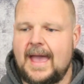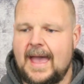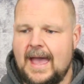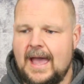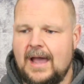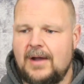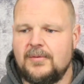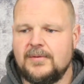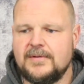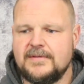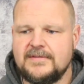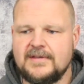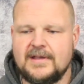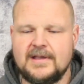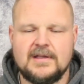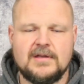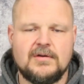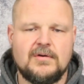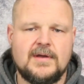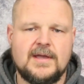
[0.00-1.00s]
I would
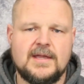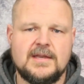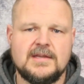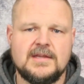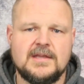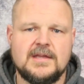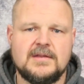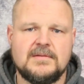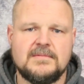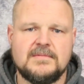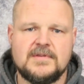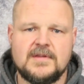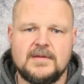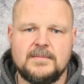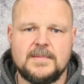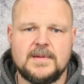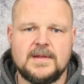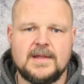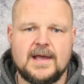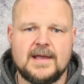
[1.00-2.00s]
say go ahead and get something